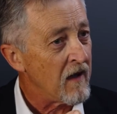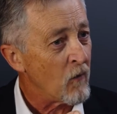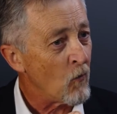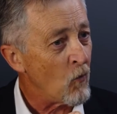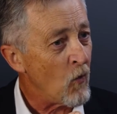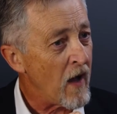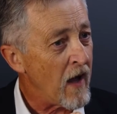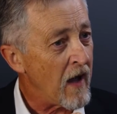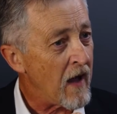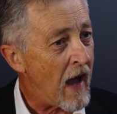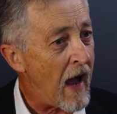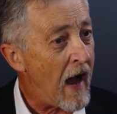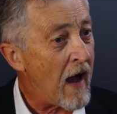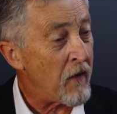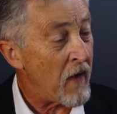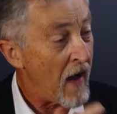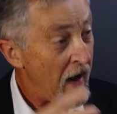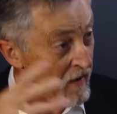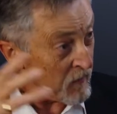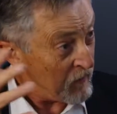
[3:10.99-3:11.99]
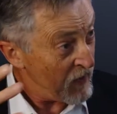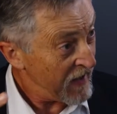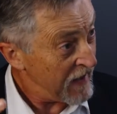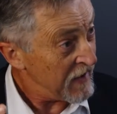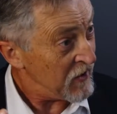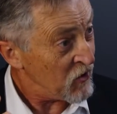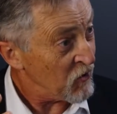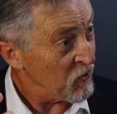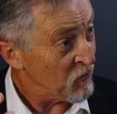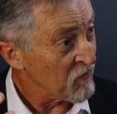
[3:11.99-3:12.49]
where are they a big
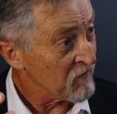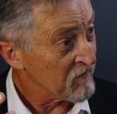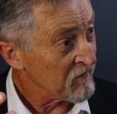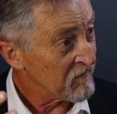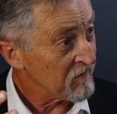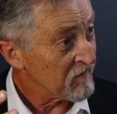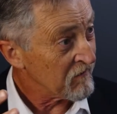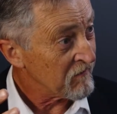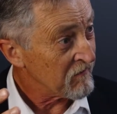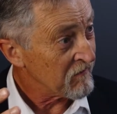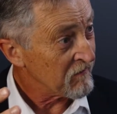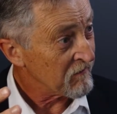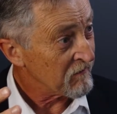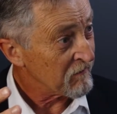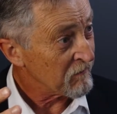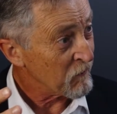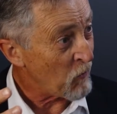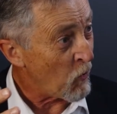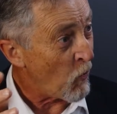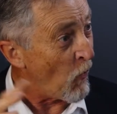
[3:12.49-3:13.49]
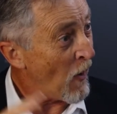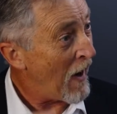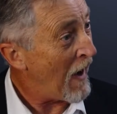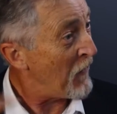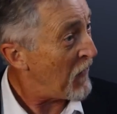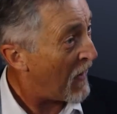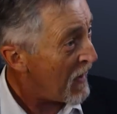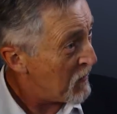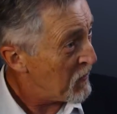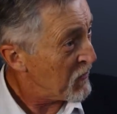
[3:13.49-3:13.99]
issue or
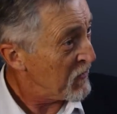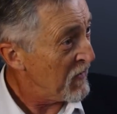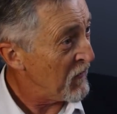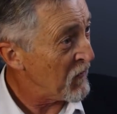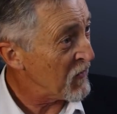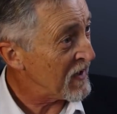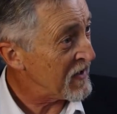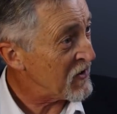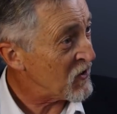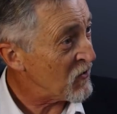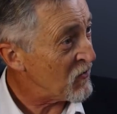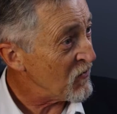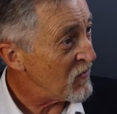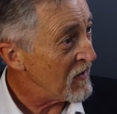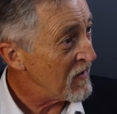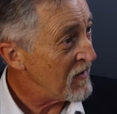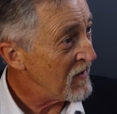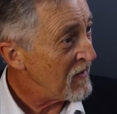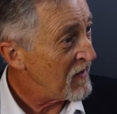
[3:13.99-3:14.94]
are they a peripheral issue? Mm.